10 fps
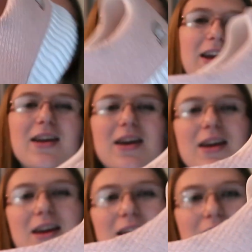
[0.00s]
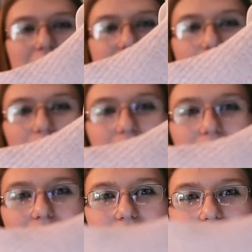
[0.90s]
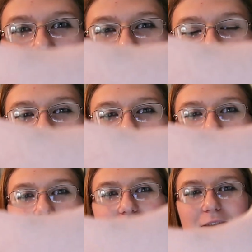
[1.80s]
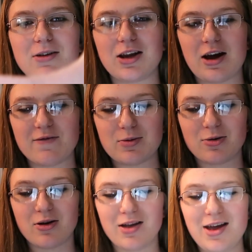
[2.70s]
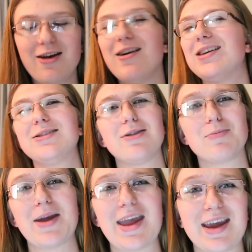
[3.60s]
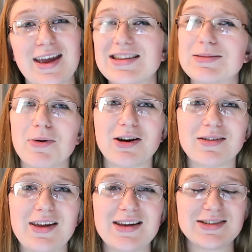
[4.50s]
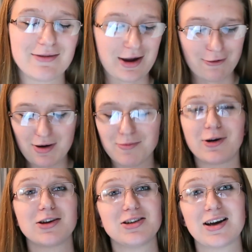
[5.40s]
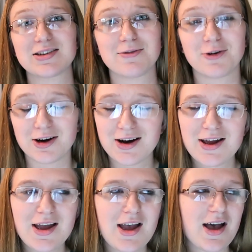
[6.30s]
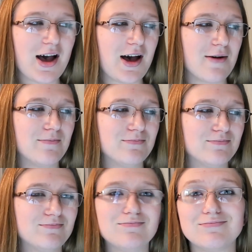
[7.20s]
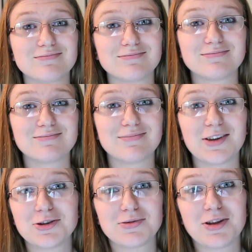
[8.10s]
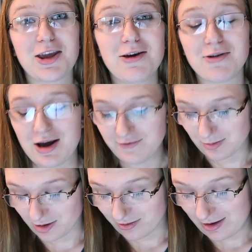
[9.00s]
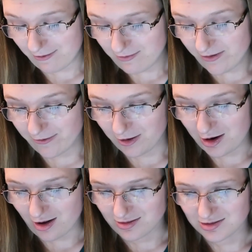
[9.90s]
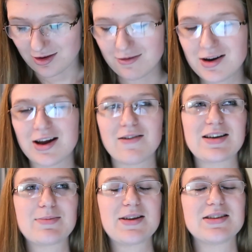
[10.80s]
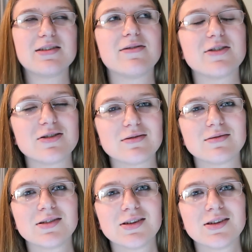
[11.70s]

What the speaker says: other side. They're super cute and they are really, really comfortable. Also, they're pink and sparkly. So like, what more could you ask for? They're just really cute and comfortable. They were $40, so they were kind of expensive for